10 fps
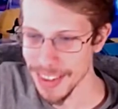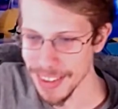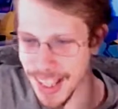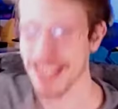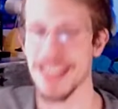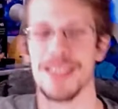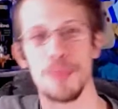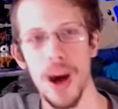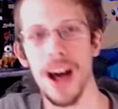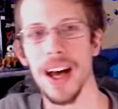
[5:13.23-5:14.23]
that's
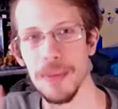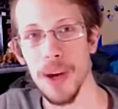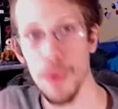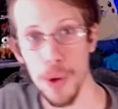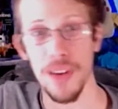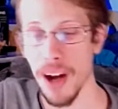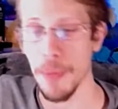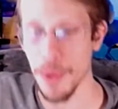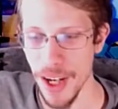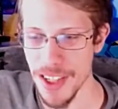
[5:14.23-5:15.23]
why my order of
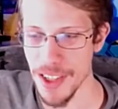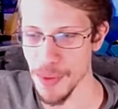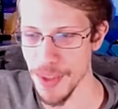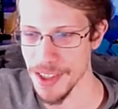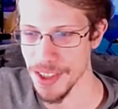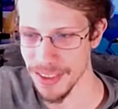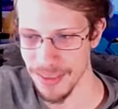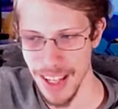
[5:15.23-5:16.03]
operations was to